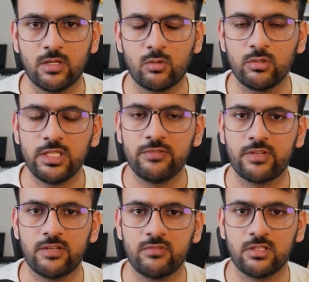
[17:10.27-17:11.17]
only
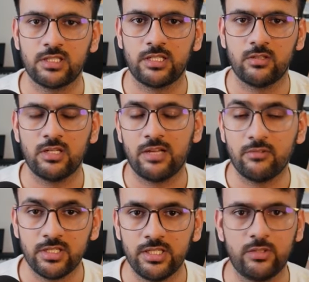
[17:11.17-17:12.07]
framework that you'll ever
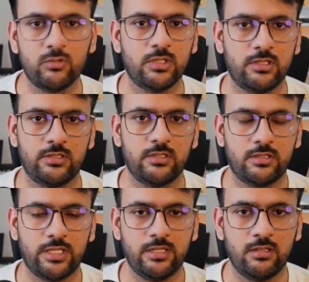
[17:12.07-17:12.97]
need to learn, right?